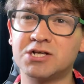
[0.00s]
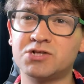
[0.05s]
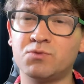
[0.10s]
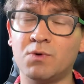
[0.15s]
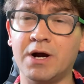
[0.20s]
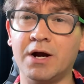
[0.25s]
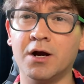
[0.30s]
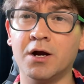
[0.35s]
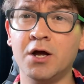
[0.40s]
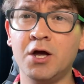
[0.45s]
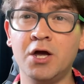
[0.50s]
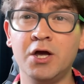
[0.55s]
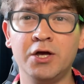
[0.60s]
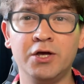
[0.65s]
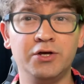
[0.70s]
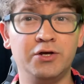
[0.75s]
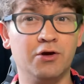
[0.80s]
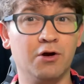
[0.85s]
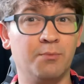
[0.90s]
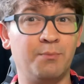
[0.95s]
where
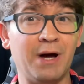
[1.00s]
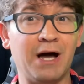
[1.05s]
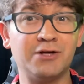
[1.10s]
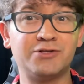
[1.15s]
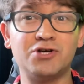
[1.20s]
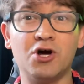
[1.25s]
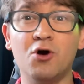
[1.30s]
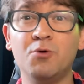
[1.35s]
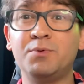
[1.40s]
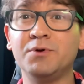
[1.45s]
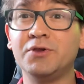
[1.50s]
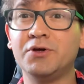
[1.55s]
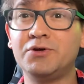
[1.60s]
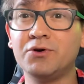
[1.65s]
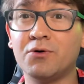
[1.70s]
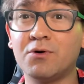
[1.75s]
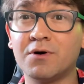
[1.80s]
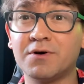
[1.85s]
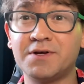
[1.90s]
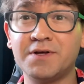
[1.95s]
you're about to open the
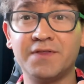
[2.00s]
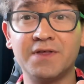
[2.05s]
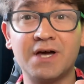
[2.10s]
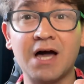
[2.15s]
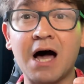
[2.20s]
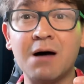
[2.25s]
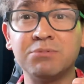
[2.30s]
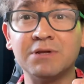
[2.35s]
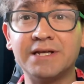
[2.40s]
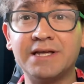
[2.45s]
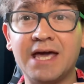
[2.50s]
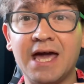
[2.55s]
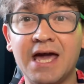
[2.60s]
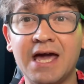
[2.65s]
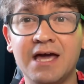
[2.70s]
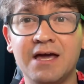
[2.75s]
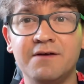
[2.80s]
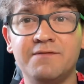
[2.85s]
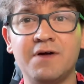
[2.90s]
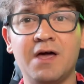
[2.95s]
door to the Goblin
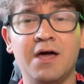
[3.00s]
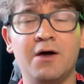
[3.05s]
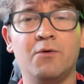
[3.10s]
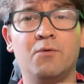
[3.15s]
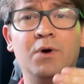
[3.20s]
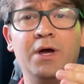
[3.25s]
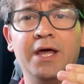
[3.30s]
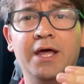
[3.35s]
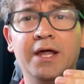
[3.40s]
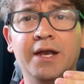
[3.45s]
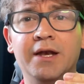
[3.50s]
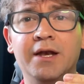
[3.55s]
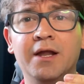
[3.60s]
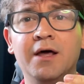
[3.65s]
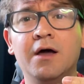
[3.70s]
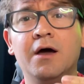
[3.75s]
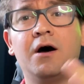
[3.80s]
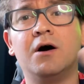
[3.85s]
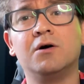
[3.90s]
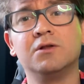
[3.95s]
Cave when,
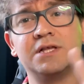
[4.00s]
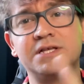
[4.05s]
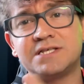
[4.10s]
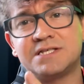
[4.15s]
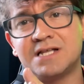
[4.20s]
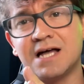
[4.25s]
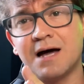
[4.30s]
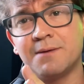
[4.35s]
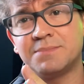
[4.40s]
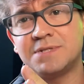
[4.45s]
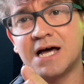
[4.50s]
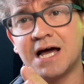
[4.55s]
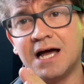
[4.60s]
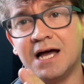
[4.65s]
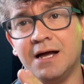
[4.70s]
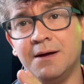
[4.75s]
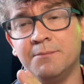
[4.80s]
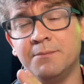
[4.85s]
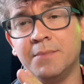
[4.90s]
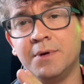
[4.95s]
oh, let's stop
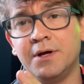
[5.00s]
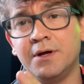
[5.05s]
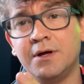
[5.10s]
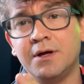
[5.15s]
time.